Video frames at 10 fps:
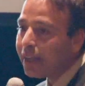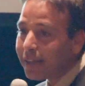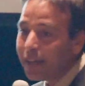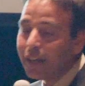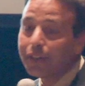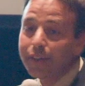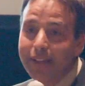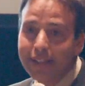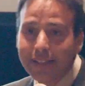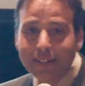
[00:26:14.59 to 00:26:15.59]
is
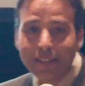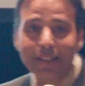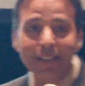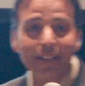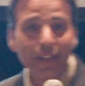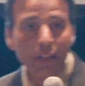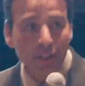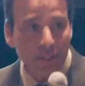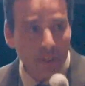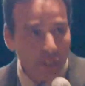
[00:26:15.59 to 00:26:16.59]
understanding that it's
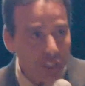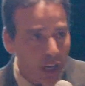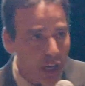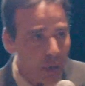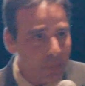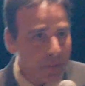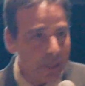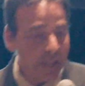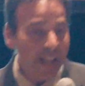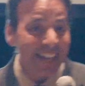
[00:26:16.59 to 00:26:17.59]
your job
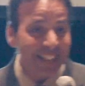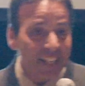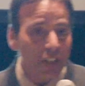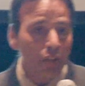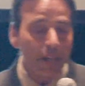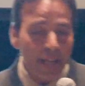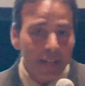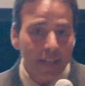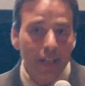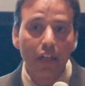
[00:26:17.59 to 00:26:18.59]
and that you
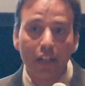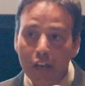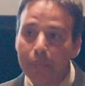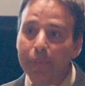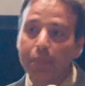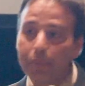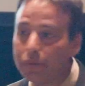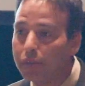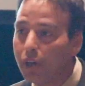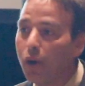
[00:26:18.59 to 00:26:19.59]
can let
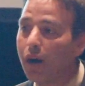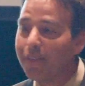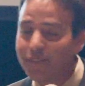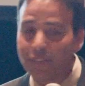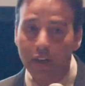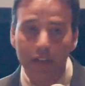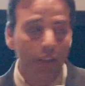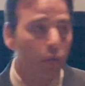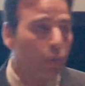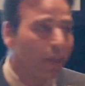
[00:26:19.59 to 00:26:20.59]
people know up
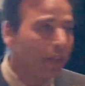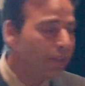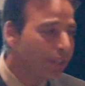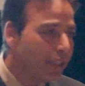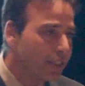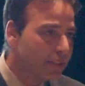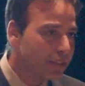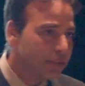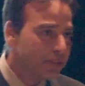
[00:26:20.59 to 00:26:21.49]
front what you need.